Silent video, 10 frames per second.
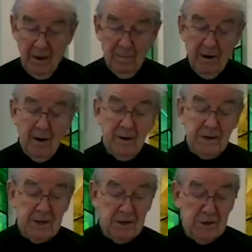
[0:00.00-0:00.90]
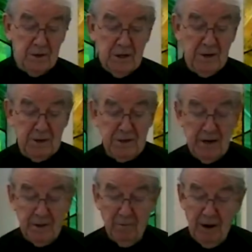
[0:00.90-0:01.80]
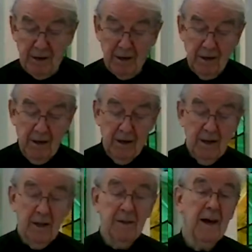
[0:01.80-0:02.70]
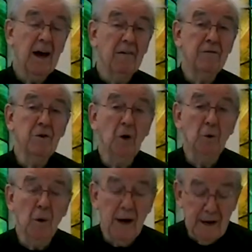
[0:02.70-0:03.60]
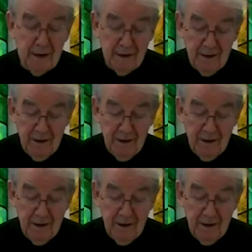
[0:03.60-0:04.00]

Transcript: Mary says to Jesus at the wedding, "They have no wine."